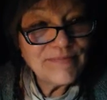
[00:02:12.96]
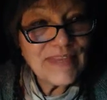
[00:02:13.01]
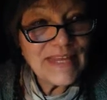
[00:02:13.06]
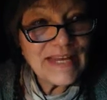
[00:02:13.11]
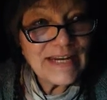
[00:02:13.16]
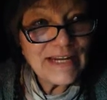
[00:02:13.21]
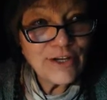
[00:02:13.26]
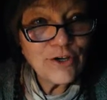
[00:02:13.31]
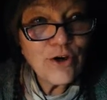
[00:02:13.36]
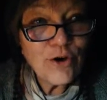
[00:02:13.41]

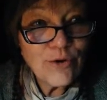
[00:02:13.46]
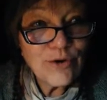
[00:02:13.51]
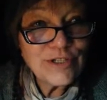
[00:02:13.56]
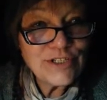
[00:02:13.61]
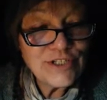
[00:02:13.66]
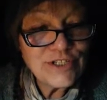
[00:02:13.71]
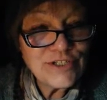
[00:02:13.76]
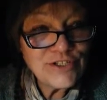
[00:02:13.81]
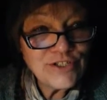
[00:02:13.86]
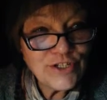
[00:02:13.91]
that
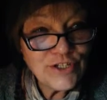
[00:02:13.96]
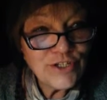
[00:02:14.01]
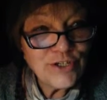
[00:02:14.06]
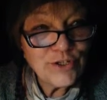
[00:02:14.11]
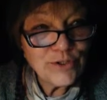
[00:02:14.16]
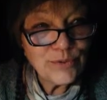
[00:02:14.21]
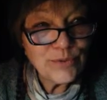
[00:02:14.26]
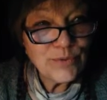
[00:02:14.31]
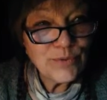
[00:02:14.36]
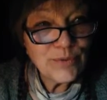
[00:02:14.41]
encourages
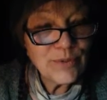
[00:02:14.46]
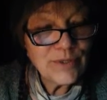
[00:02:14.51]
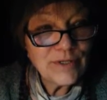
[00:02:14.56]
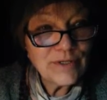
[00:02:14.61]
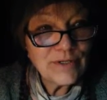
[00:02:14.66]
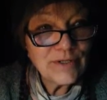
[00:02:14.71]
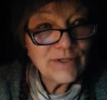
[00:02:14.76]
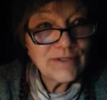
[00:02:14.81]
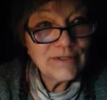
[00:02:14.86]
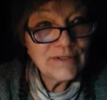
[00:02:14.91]
you,
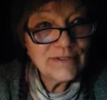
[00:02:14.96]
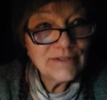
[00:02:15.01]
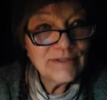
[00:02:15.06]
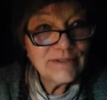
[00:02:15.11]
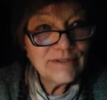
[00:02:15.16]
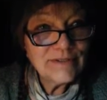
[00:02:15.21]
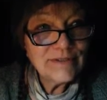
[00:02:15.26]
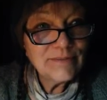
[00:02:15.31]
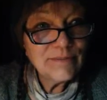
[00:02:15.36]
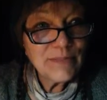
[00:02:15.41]

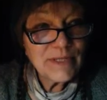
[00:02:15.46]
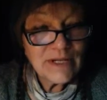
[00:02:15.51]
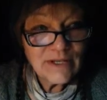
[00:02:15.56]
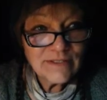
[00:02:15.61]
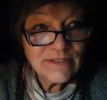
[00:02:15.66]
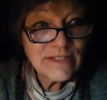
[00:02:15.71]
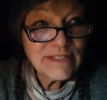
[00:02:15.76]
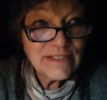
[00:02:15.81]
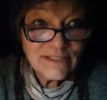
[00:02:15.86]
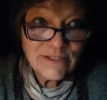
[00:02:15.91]

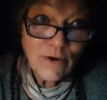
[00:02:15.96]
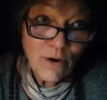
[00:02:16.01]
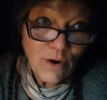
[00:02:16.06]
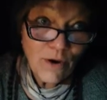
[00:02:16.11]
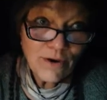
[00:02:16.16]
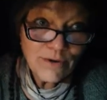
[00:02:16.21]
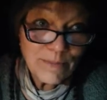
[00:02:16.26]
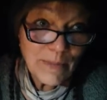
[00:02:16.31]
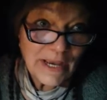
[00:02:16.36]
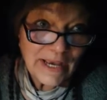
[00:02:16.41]
because it's a
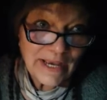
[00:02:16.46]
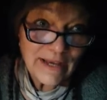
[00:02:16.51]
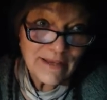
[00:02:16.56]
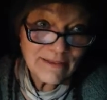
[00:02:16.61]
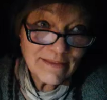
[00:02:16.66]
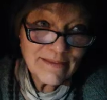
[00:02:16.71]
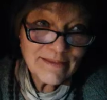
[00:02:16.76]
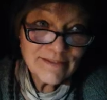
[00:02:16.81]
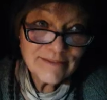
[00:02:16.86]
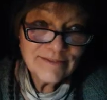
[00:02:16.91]
hard
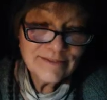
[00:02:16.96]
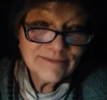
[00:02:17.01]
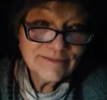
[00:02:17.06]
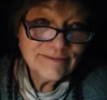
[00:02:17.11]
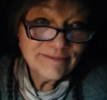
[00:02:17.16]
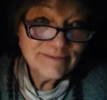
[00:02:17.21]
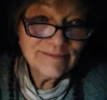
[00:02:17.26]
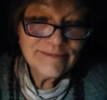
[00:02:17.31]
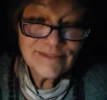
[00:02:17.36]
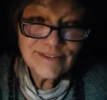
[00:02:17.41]
path.
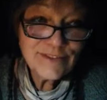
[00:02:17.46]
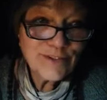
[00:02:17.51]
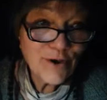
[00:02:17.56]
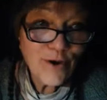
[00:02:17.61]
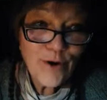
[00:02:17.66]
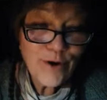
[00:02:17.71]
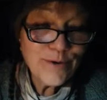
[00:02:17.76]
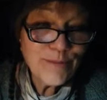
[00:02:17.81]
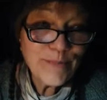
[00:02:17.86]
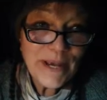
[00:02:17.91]
It's a
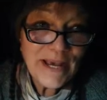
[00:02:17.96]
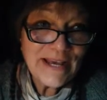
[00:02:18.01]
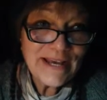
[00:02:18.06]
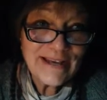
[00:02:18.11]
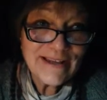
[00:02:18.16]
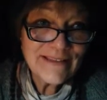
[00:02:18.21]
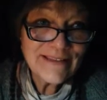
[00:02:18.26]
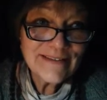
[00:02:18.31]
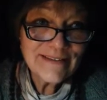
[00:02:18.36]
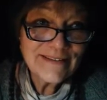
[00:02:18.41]
hard
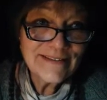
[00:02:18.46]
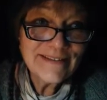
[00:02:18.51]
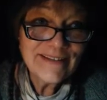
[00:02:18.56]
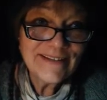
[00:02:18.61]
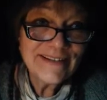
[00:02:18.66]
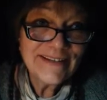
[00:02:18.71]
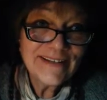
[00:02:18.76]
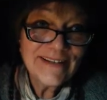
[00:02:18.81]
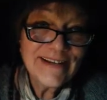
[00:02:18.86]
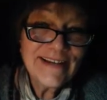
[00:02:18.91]
path.
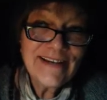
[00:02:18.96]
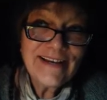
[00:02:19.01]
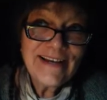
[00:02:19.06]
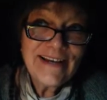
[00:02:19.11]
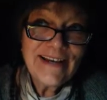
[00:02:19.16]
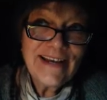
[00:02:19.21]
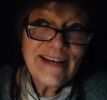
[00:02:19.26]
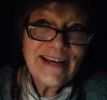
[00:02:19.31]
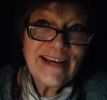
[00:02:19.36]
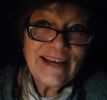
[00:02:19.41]

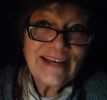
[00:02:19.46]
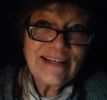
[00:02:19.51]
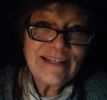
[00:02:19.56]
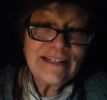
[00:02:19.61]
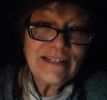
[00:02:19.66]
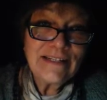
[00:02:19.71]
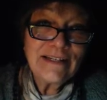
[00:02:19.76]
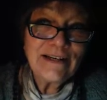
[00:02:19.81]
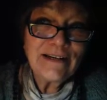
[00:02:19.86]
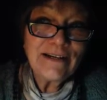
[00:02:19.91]

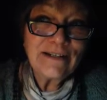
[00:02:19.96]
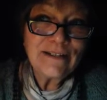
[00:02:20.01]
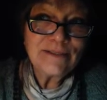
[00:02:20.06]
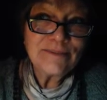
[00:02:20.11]
And